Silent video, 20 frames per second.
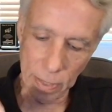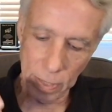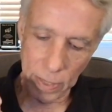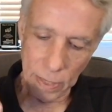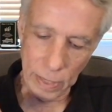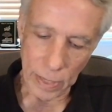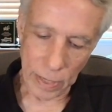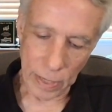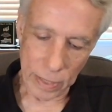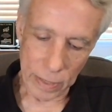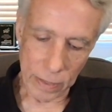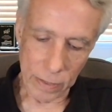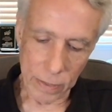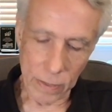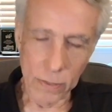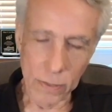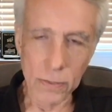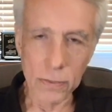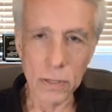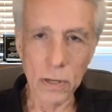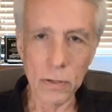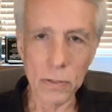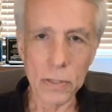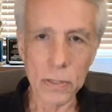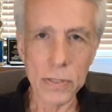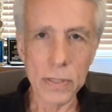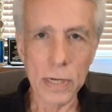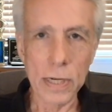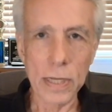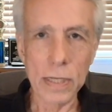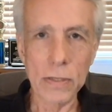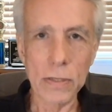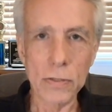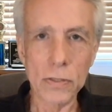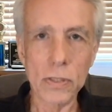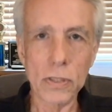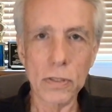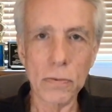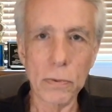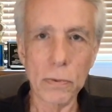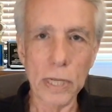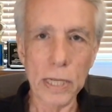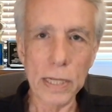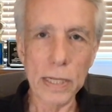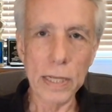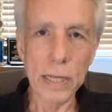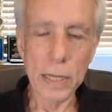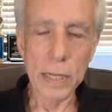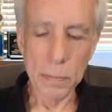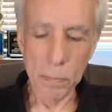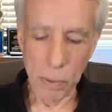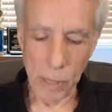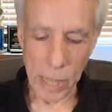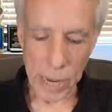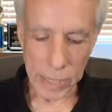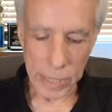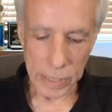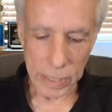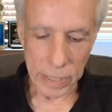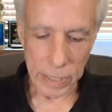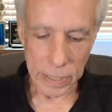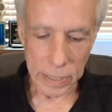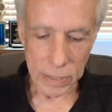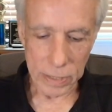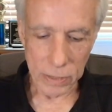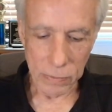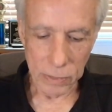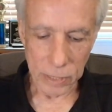And you'll notice that I used 3 black keys.